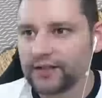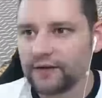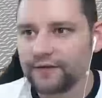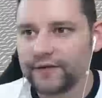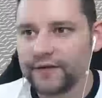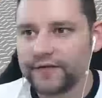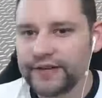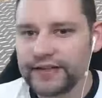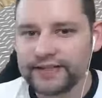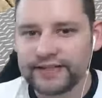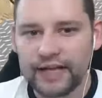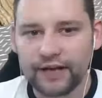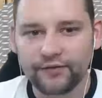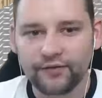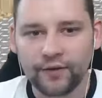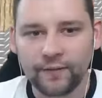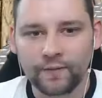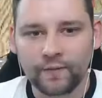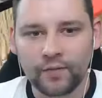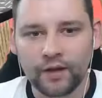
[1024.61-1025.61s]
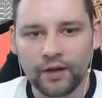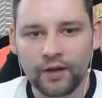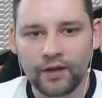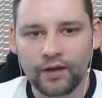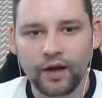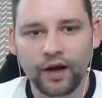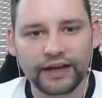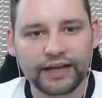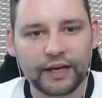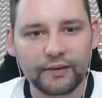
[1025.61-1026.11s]
Got 57.
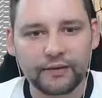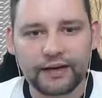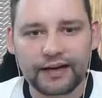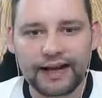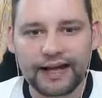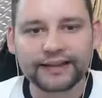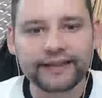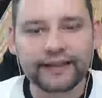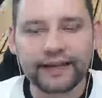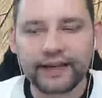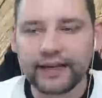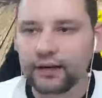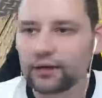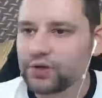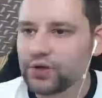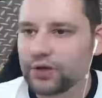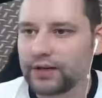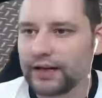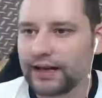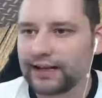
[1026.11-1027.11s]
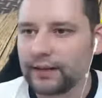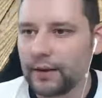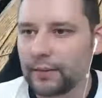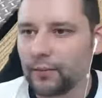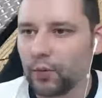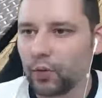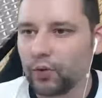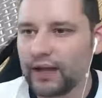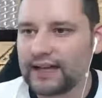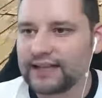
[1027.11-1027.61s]
I keep collecting it. Should collect a bit
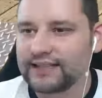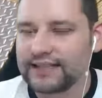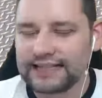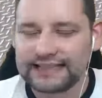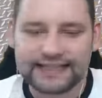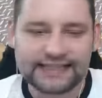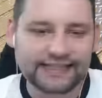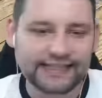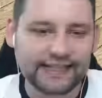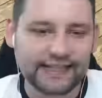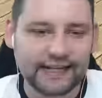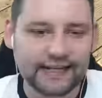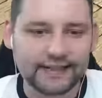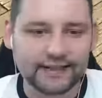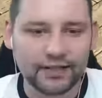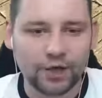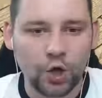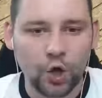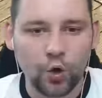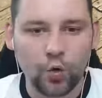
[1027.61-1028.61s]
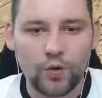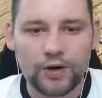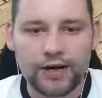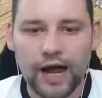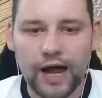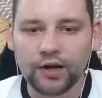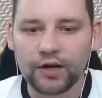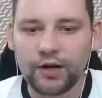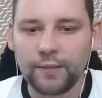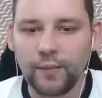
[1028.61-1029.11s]
more there. 66. We're
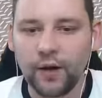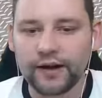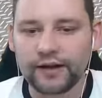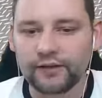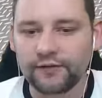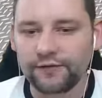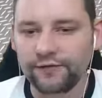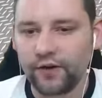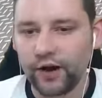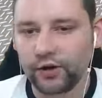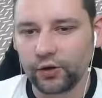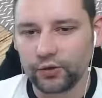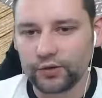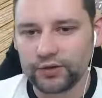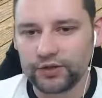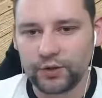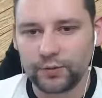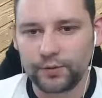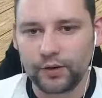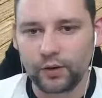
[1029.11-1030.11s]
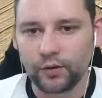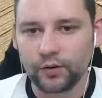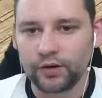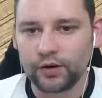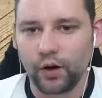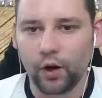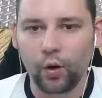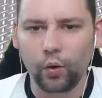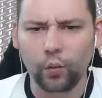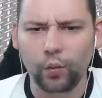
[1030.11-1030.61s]
now going to buy this final super.
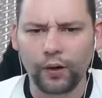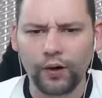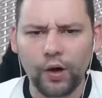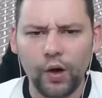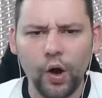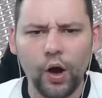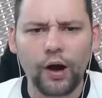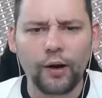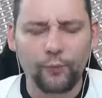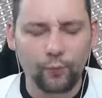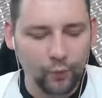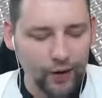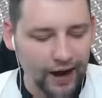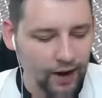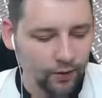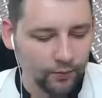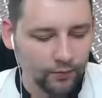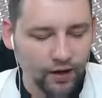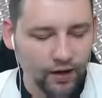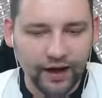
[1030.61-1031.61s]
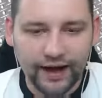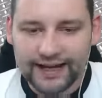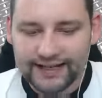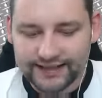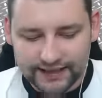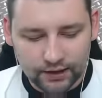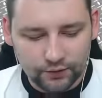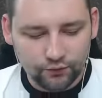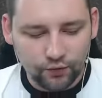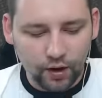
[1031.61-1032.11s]
Oh. Wow, I
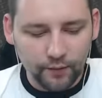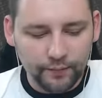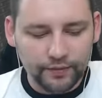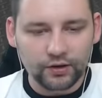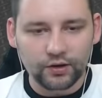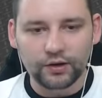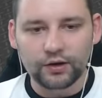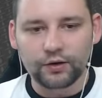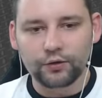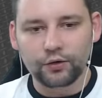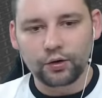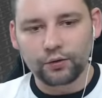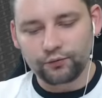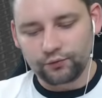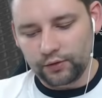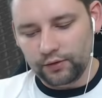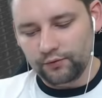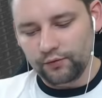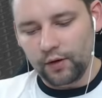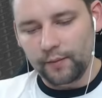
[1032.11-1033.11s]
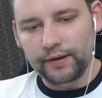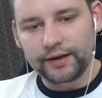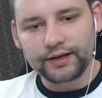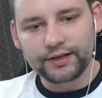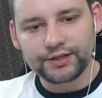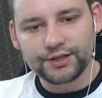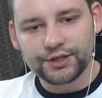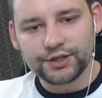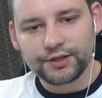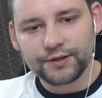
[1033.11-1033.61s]
said Robin look
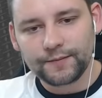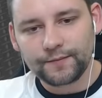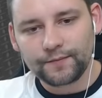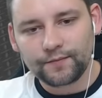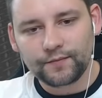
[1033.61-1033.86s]
rubbish.